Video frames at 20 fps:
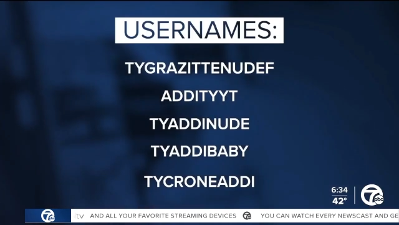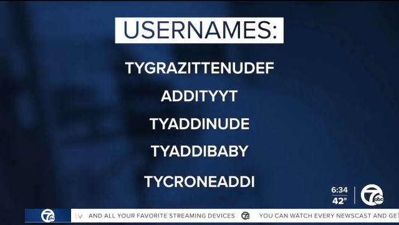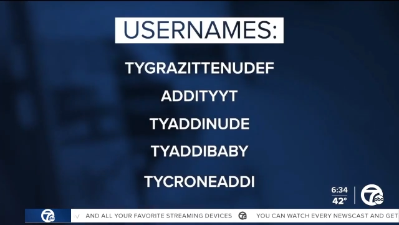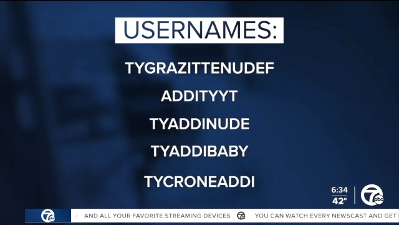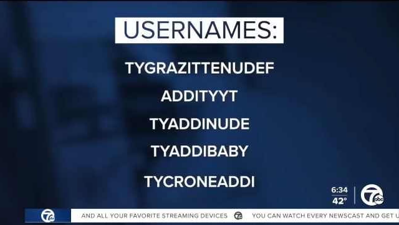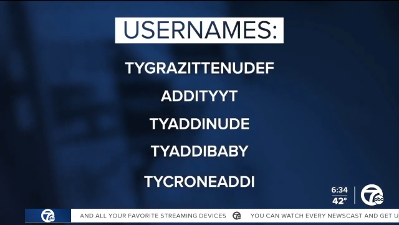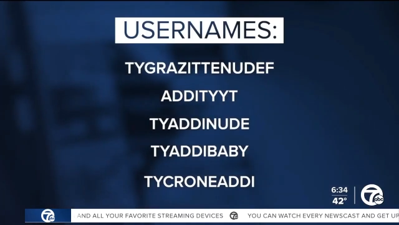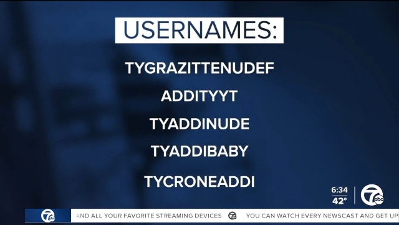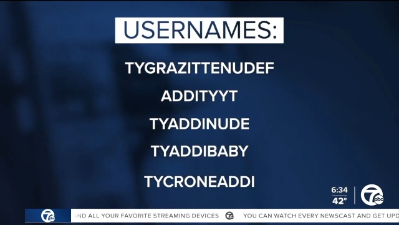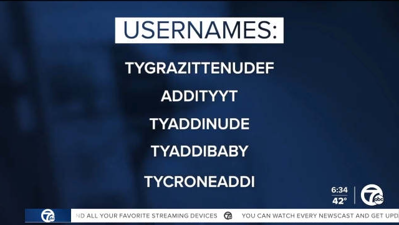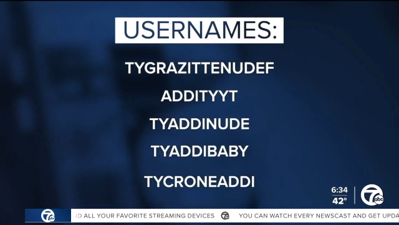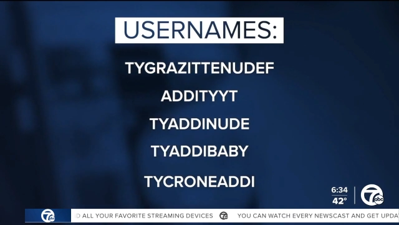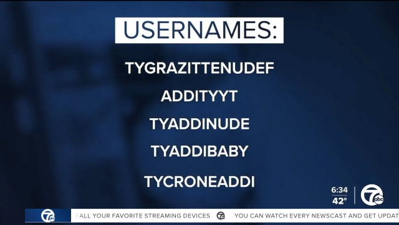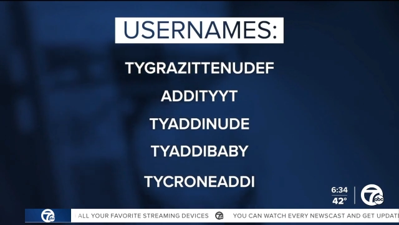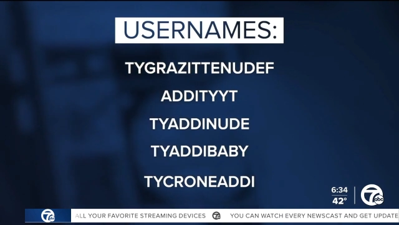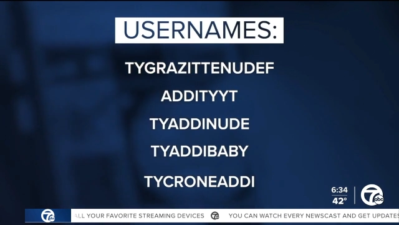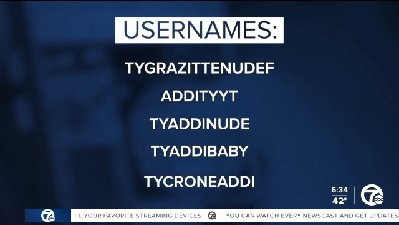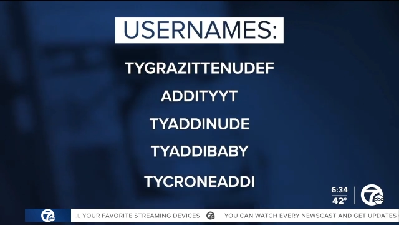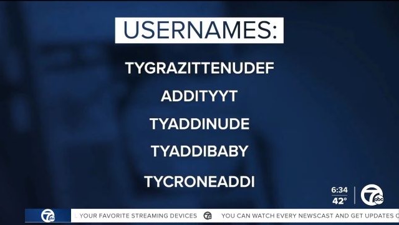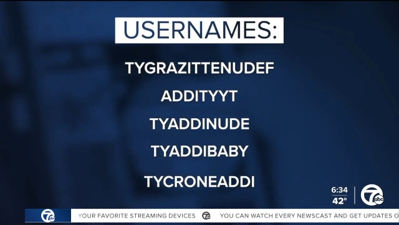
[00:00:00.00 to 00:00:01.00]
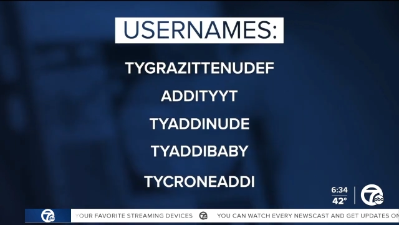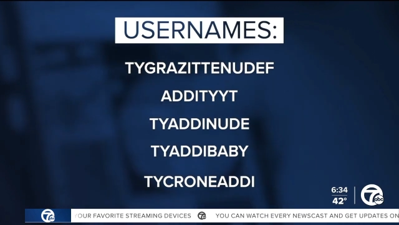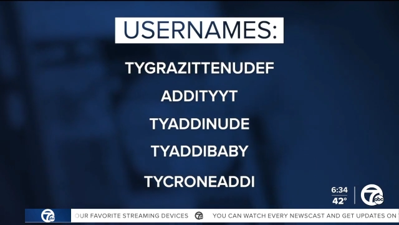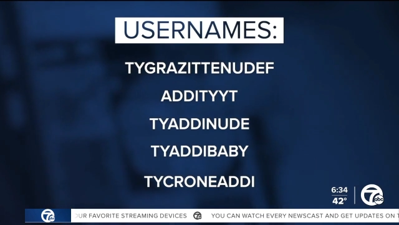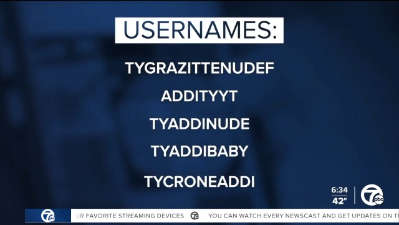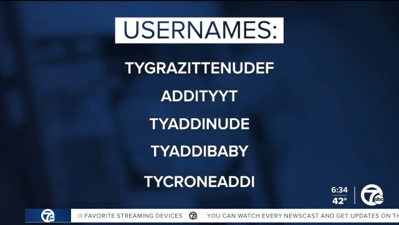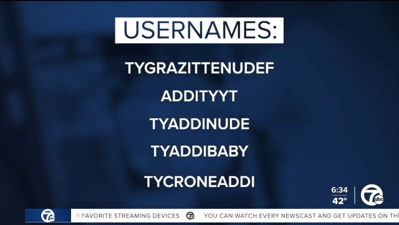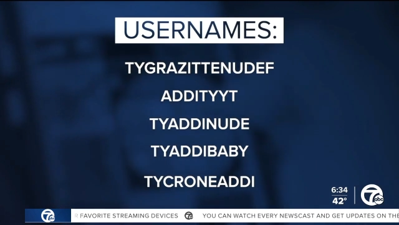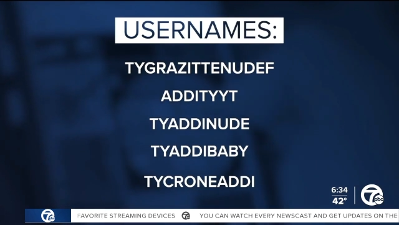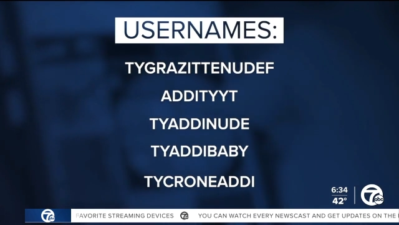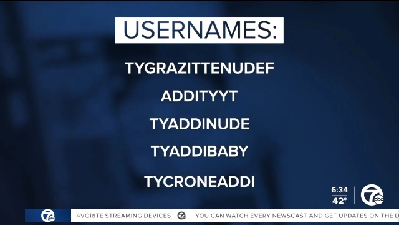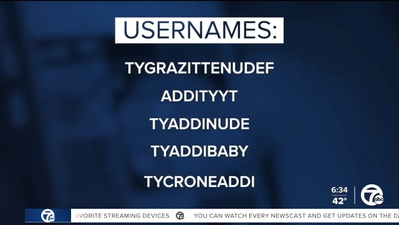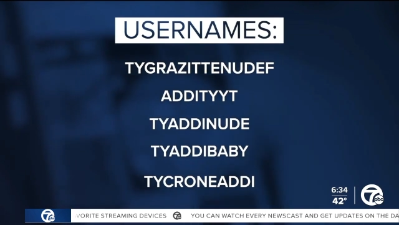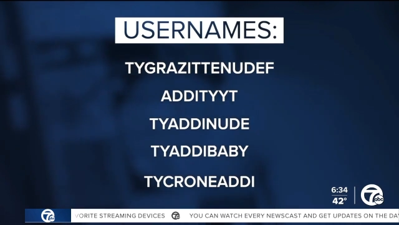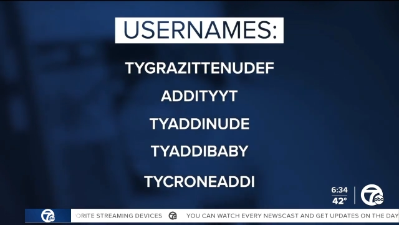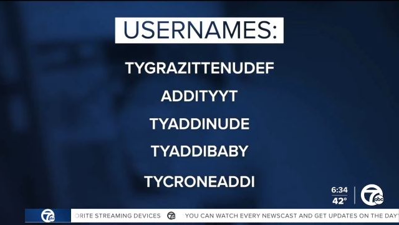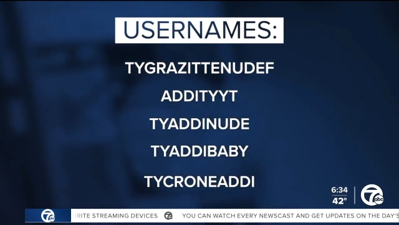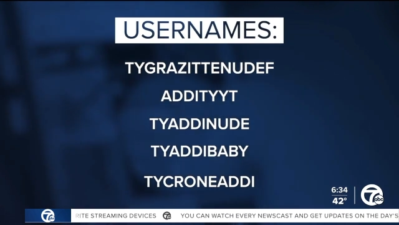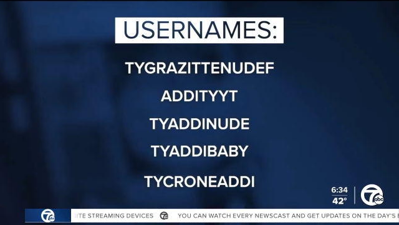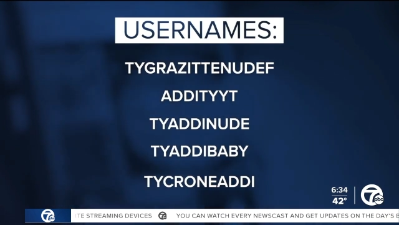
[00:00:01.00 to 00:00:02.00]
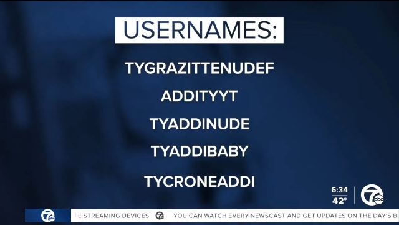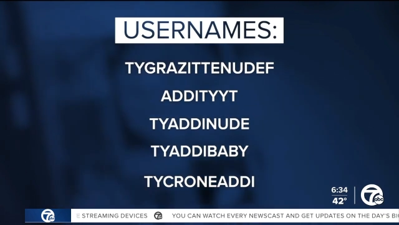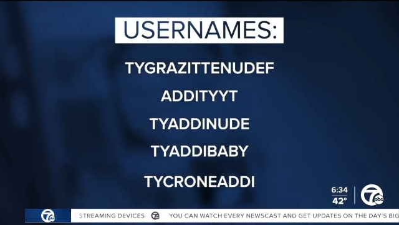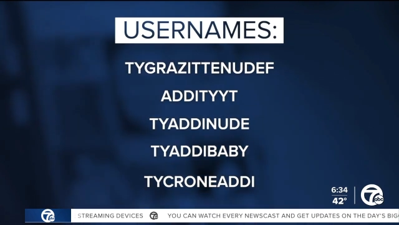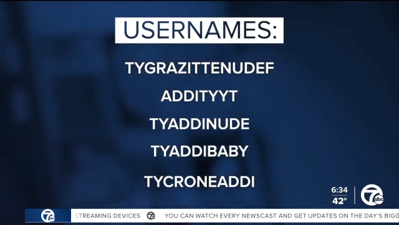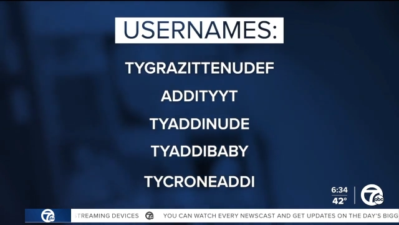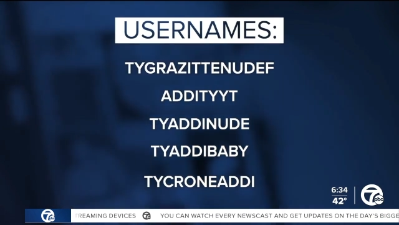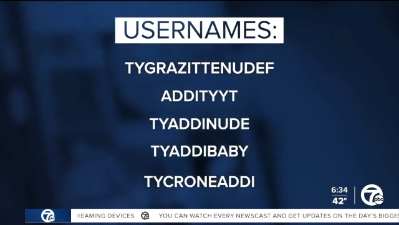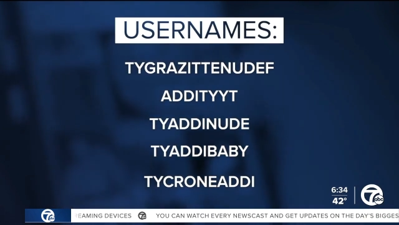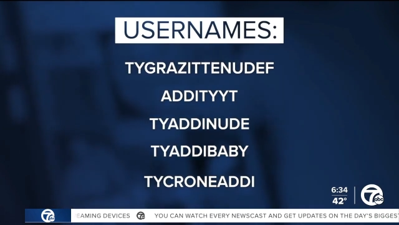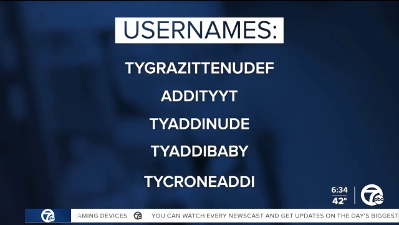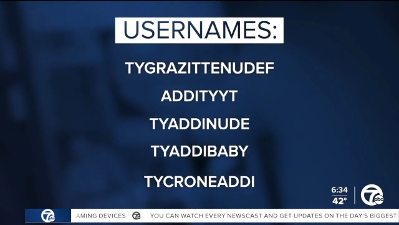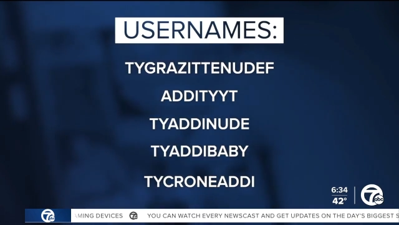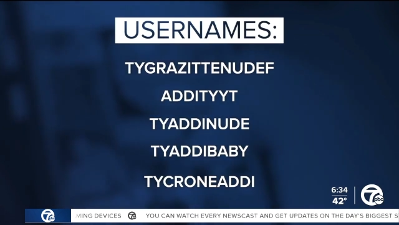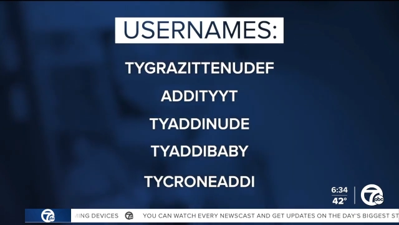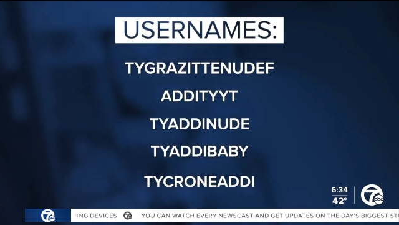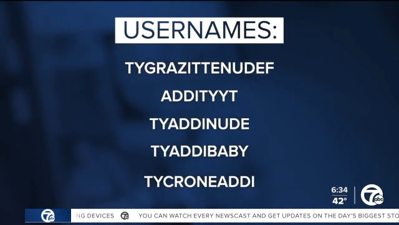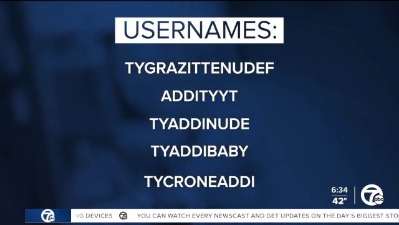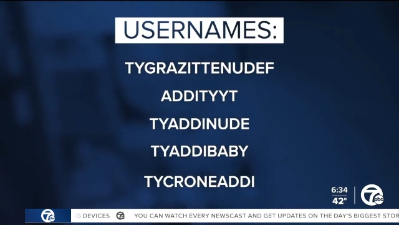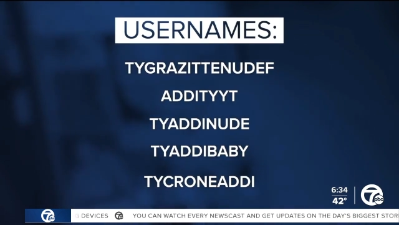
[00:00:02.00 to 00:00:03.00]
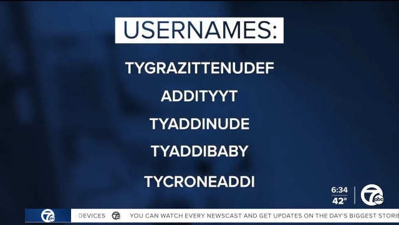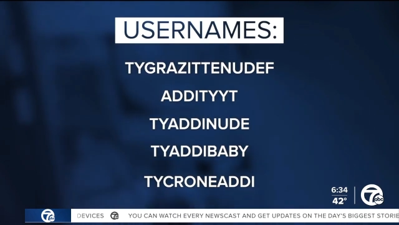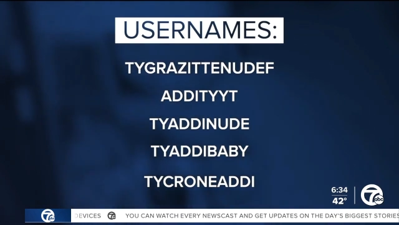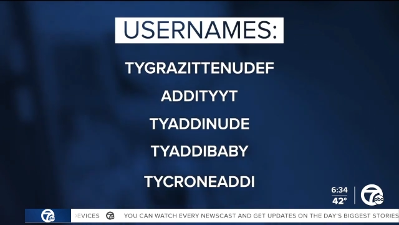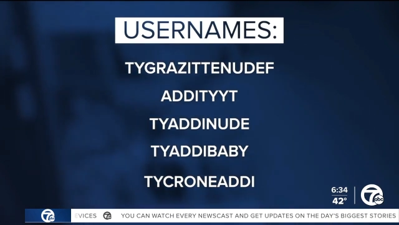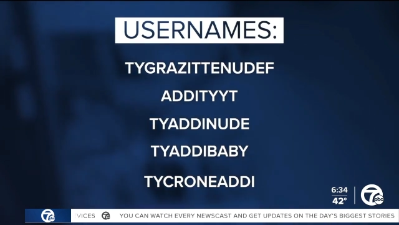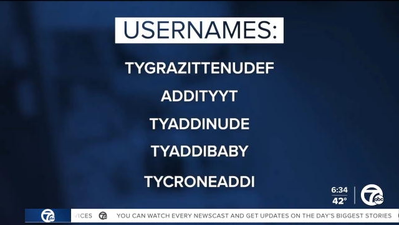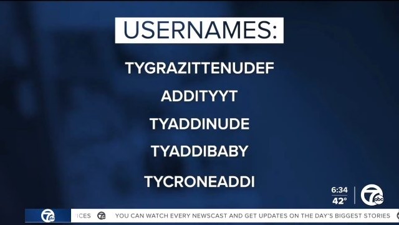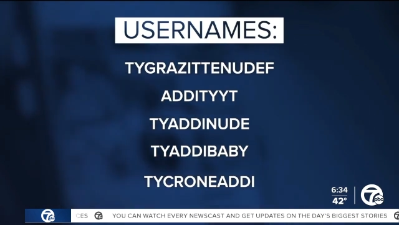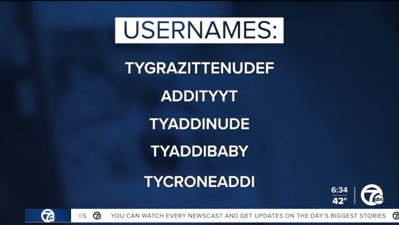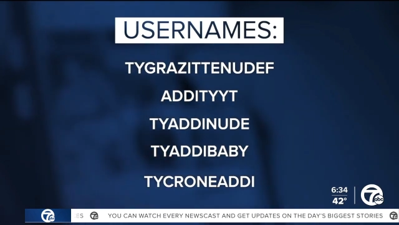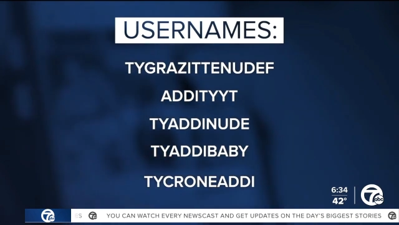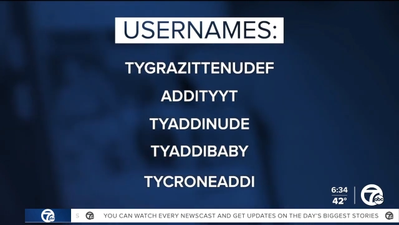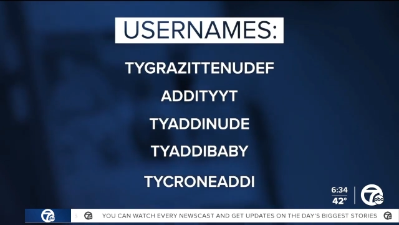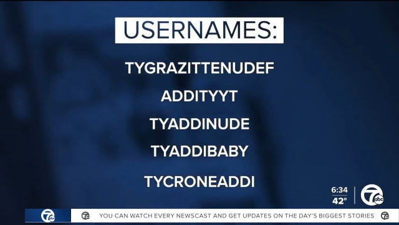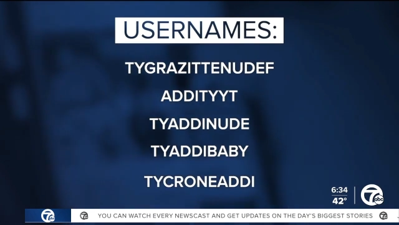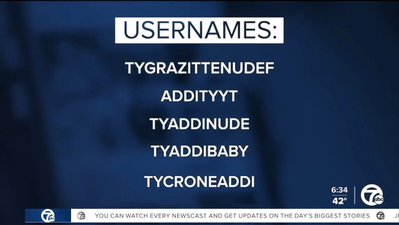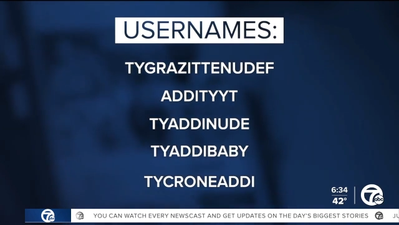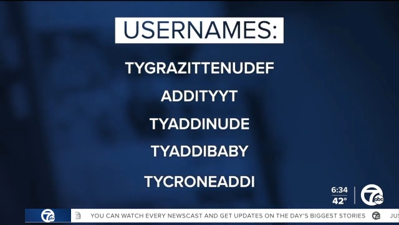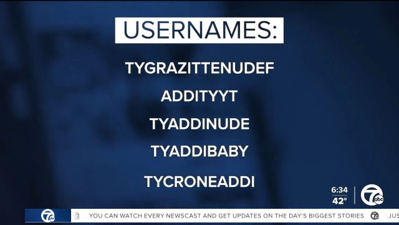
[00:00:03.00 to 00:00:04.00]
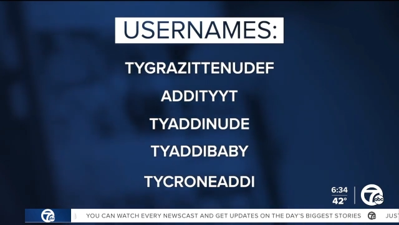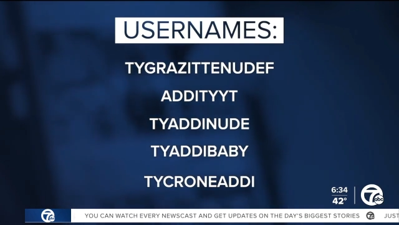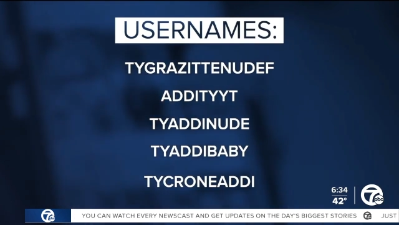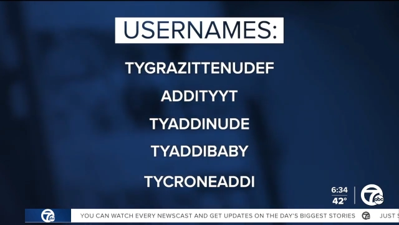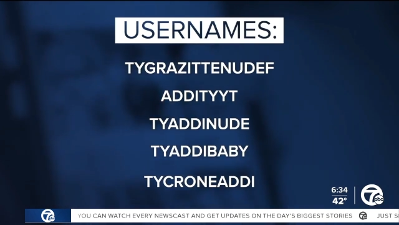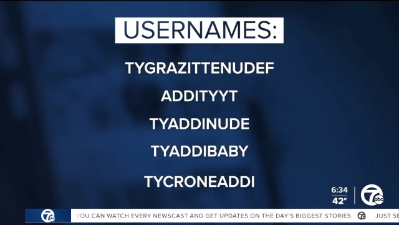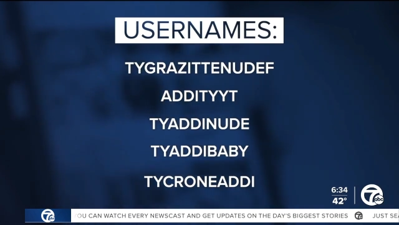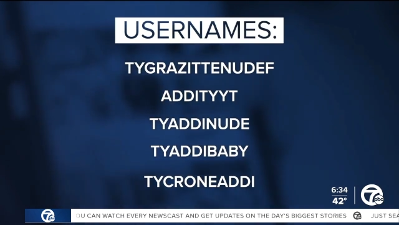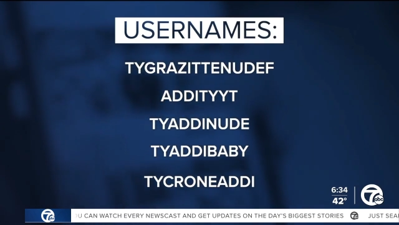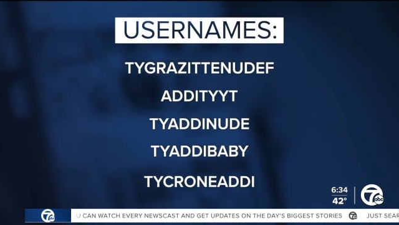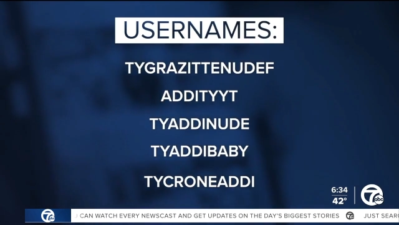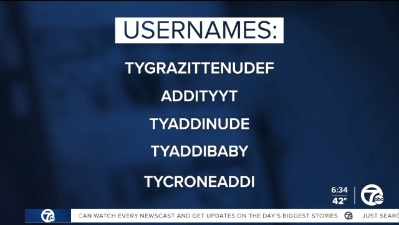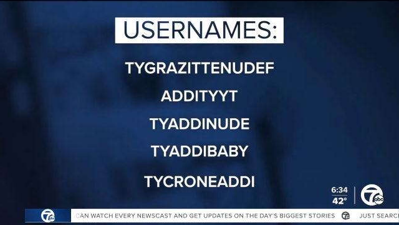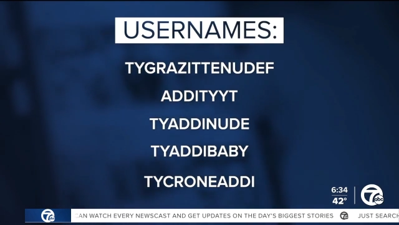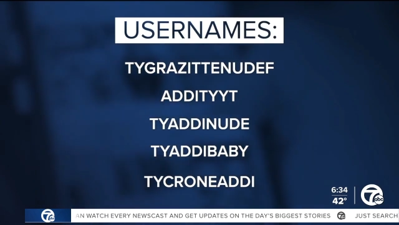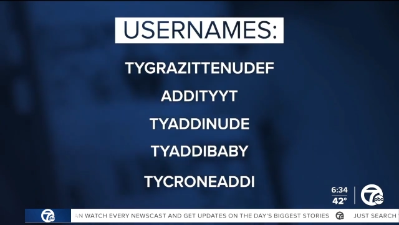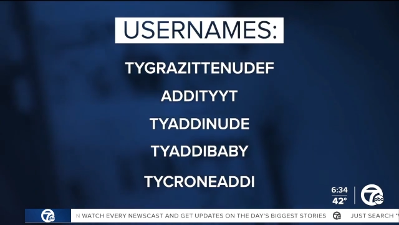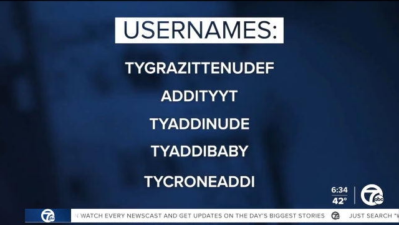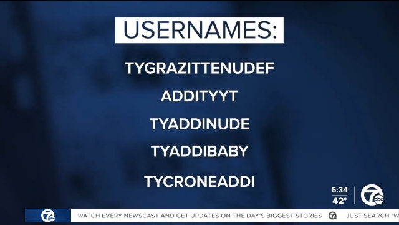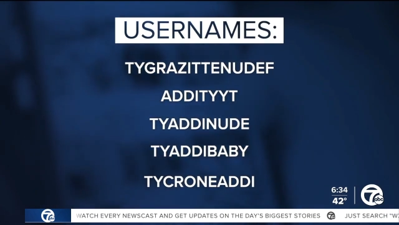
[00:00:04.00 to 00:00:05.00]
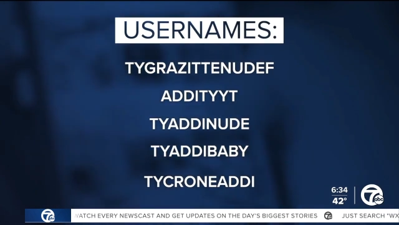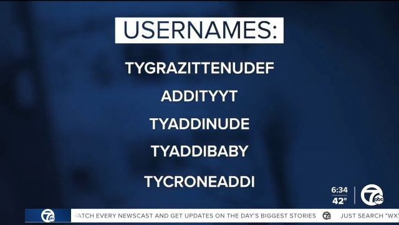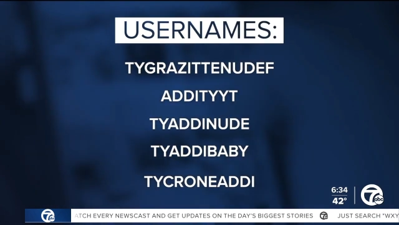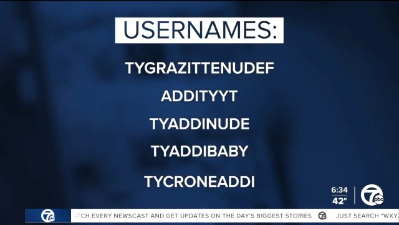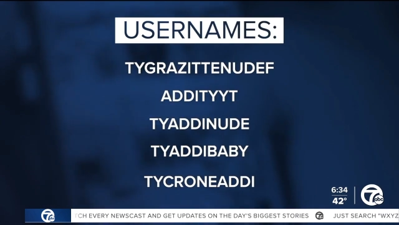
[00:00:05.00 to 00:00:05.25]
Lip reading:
[unreadable: no face in view]